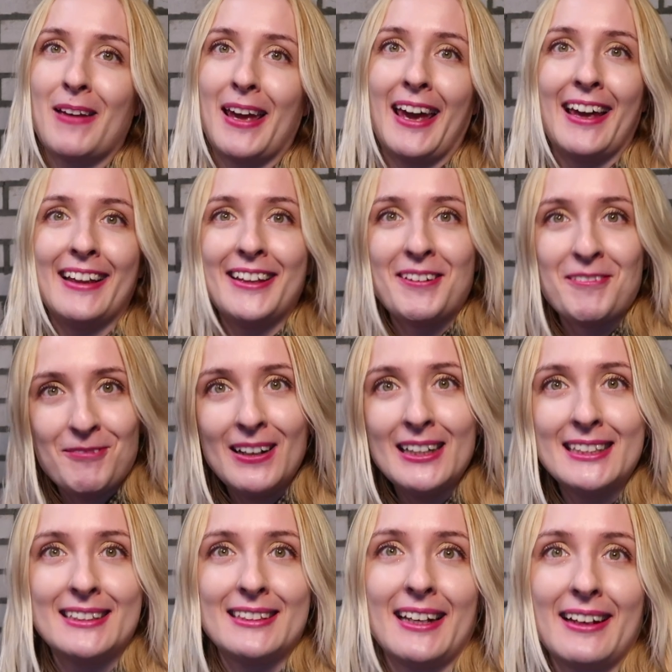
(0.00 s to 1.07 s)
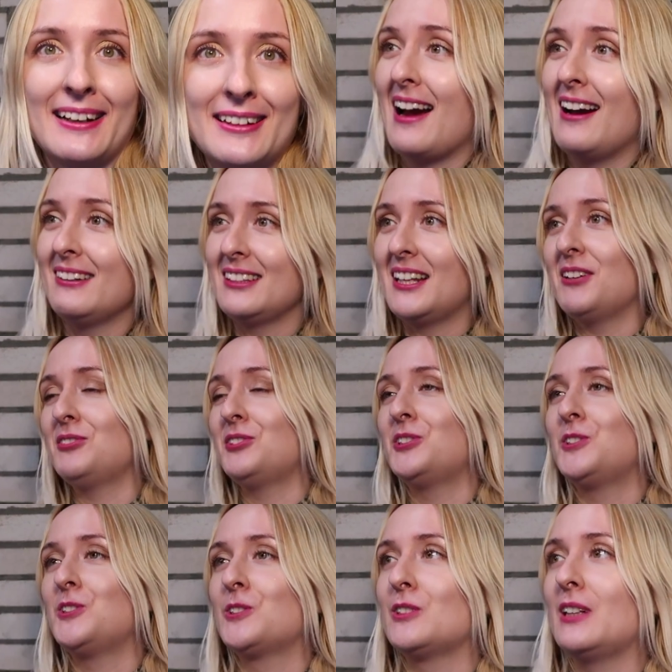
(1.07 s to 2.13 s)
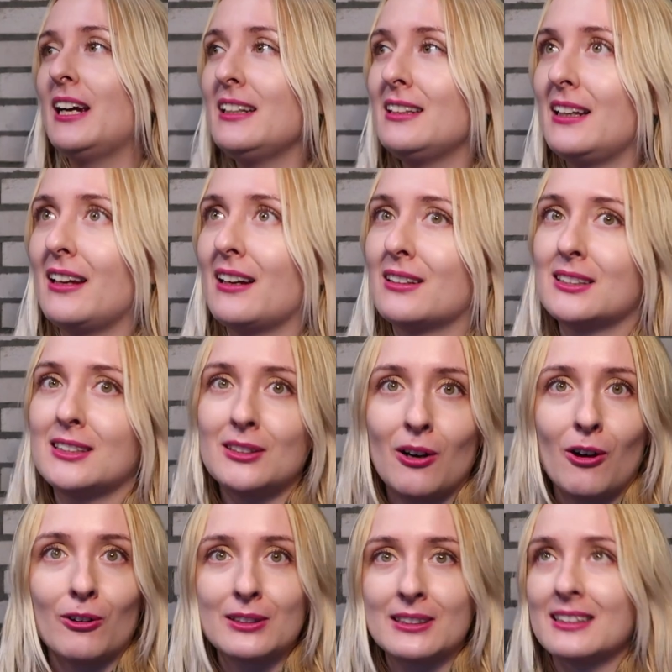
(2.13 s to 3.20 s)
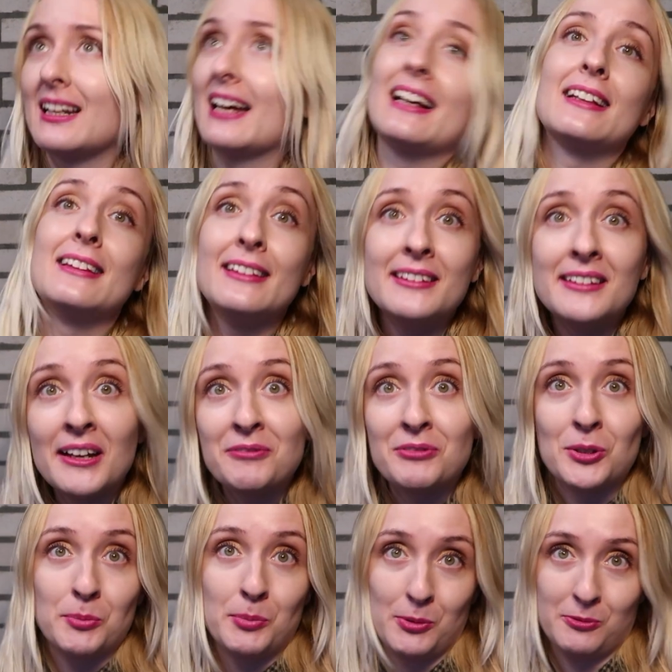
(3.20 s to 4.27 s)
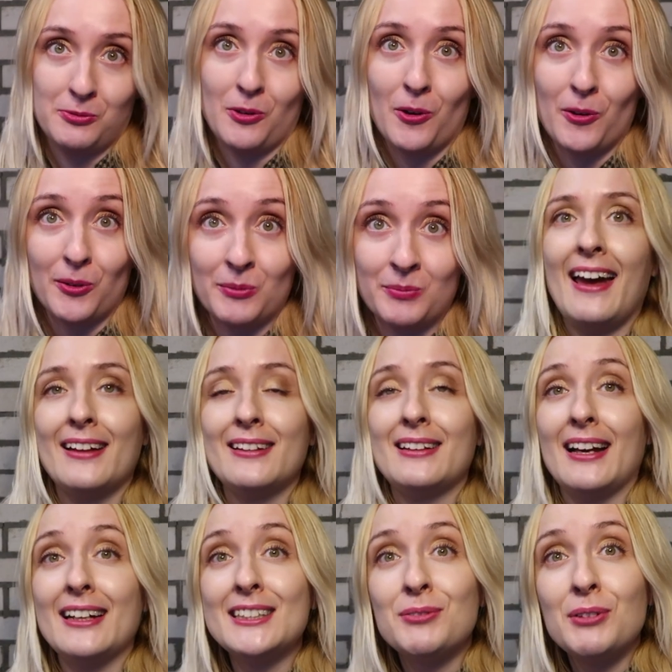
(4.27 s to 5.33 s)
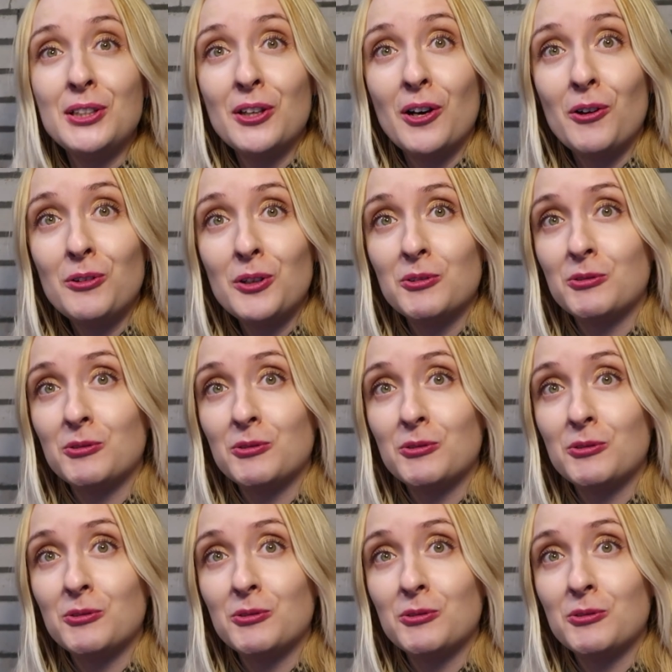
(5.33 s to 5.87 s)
in investing are now trading stocks like never before. And as we know